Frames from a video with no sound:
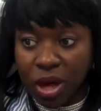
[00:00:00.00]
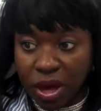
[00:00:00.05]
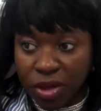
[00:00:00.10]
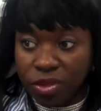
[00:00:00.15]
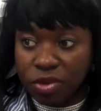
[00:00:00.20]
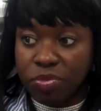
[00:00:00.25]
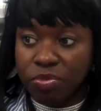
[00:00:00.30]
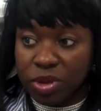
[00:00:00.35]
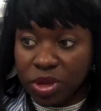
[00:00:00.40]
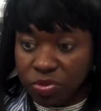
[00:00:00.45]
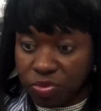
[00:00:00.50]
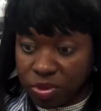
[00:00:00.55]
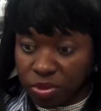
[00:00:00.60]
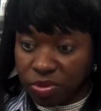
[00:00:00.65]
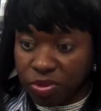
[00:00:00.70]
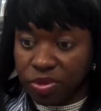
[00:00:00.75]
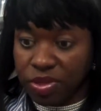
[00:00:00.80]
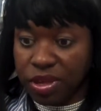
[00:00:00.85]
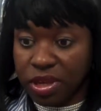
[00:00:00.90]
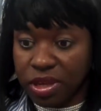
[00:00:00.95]
other
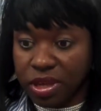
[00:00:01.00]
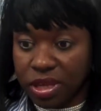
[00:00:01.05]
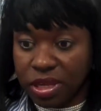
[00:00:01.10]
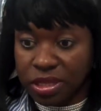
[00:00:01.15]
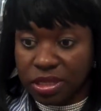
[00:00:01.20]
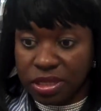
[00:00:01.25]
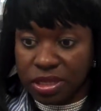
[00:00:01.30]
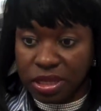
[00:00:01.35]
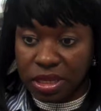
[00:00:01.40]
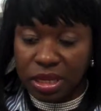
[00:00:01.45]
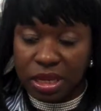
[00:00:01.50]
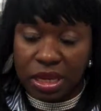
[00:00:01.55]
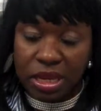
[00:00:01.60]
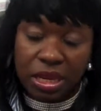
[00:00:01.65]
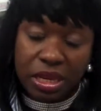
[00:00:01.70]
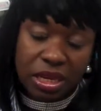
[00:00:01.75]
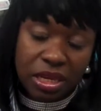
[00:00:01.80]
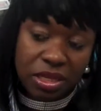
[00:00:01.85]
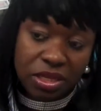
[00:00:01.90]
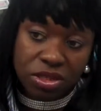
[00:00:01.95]
people think is the
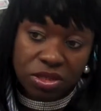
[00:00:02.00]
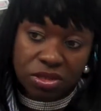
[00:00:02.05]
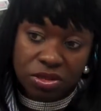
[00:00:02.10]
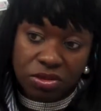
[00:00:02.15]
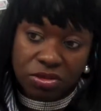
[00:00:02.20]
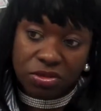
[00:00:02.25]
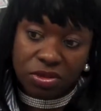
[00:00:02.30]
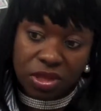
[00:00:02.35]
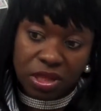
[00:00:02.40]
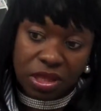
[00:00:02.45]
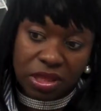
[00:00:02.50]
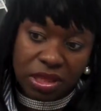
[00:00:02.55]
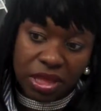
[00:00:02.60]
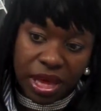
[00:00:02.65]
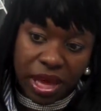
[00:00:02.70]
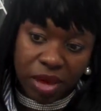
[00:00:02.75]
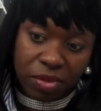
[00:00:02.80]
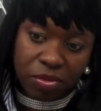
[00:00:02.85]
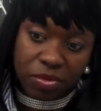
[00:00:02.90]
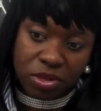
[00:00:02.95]
key to
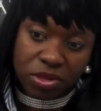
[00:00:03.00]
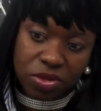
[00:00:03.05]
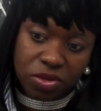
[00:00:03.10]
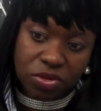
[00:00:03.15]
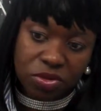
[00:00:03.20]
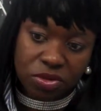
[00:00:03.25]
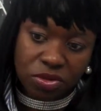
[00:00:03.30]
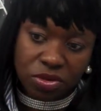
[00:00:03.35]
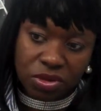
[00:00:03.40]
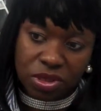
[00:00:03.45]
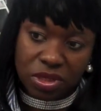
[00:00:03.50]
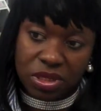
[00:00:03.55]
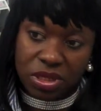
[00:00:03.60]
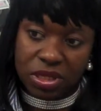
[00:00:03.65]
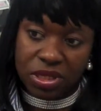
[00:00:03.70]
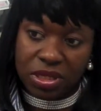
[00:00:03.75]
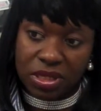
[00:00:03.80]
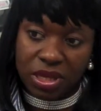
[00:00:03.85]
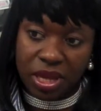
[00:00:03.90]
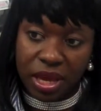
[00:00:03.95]
that school's
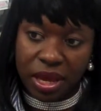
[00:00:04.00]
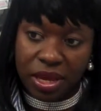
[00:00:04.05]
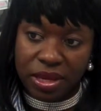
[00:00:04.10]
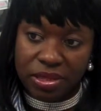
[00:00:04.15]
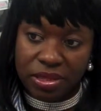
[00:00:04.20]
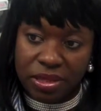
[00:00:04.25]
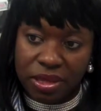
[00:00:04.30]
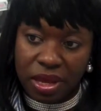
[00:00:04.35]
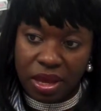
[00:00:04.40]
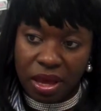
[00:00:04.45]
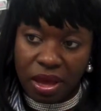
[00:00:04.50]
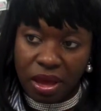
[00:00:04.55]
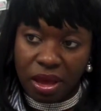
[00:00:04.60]
success